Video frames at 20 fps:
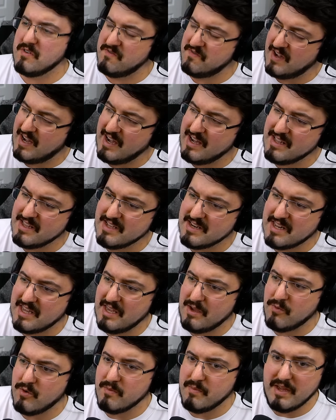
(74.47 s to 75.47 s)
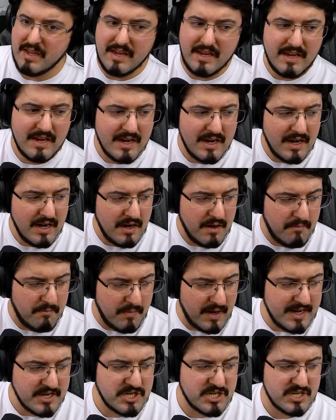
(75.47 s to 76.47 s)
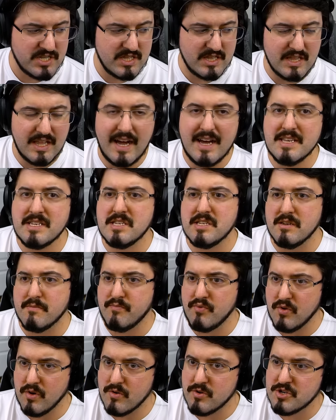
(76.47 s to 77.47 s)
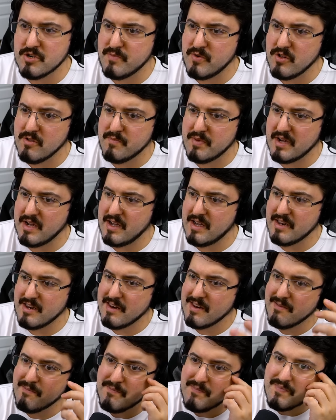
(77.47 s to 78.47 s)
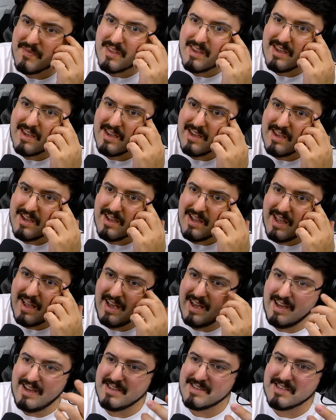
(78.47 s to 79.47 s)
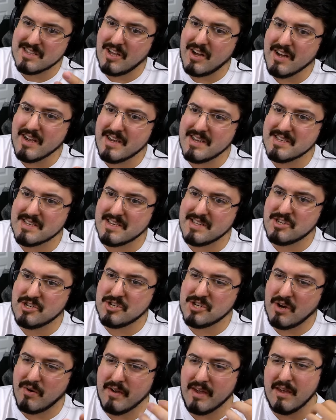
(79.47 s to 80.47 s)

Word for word: violent, he would be much less approachable, but as long as it's showing